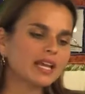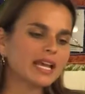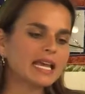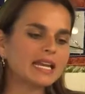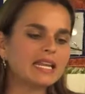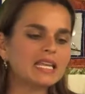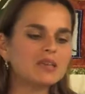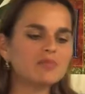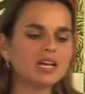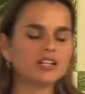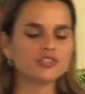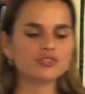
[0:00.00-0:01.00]
I get an
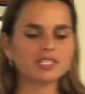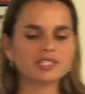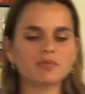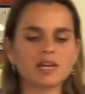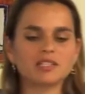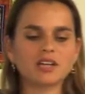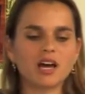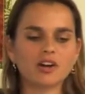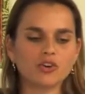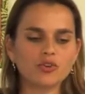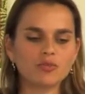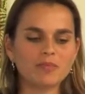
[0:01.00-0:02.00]
email addressed to my
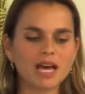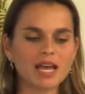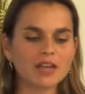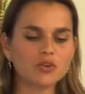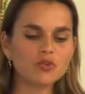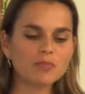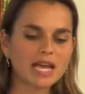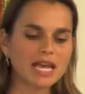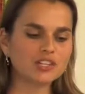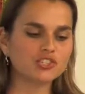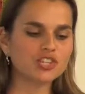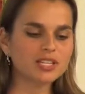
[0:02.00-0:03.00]
daughter, whom I, whom I
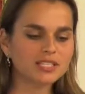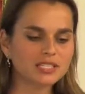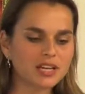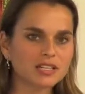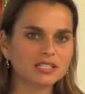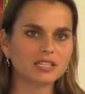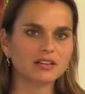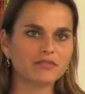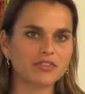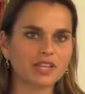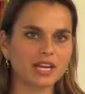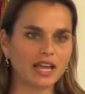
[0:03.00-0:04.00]
had just tucked in
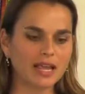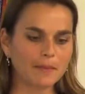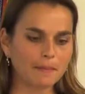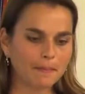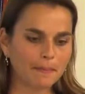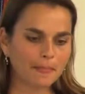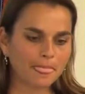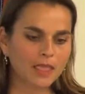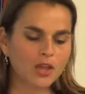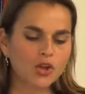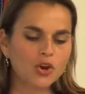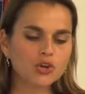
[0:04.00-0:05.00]
for the night.
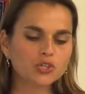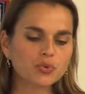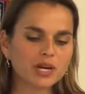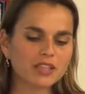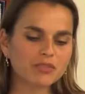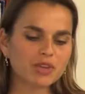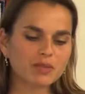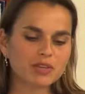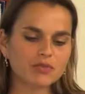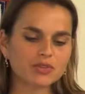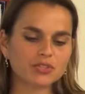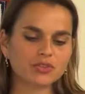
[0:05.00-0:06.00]
Her
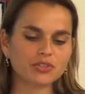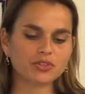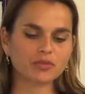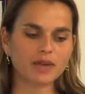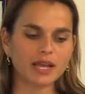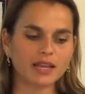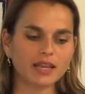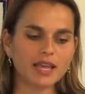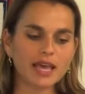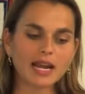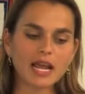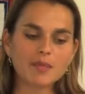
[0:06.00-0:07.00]
23andMe results are ready,
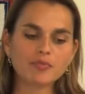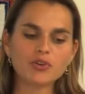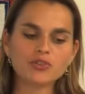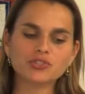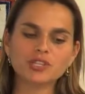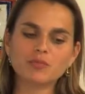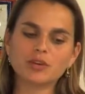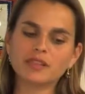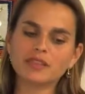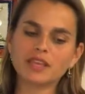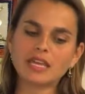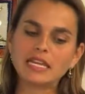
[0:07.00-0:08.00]
and I approach them with
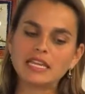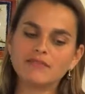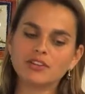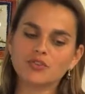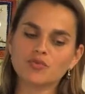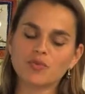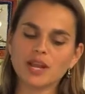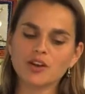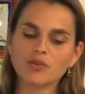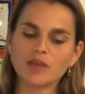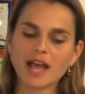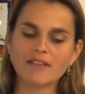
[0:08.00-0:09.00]
an even
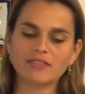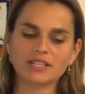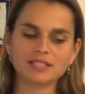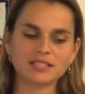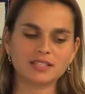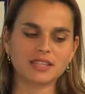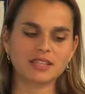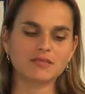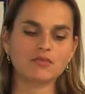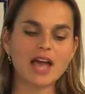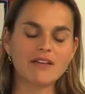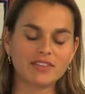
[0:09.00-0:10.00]
greater ravenous,
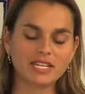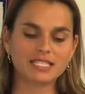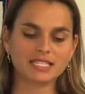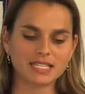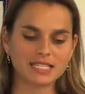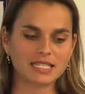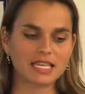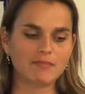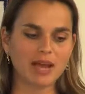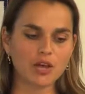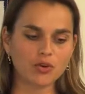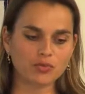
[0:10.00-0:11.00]
ravenousness than
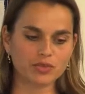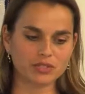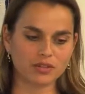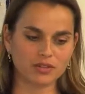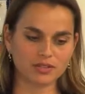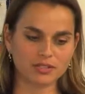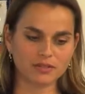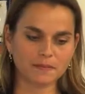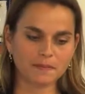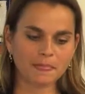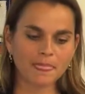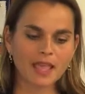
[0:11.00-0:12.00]
my own results.
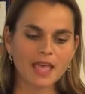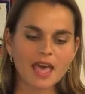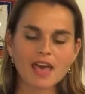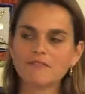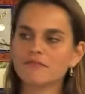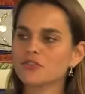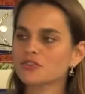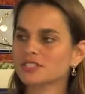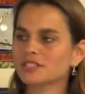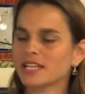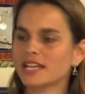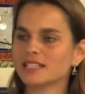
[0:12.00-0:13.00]
At first
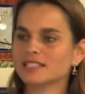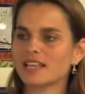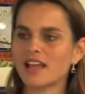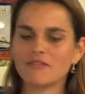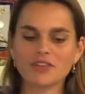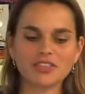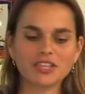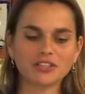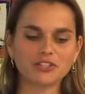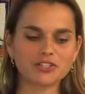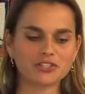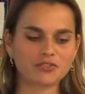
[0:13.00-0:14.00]
glance, everything
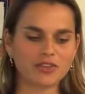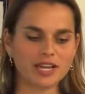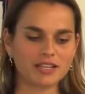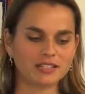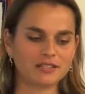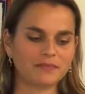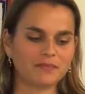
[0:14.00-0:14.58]
looks great.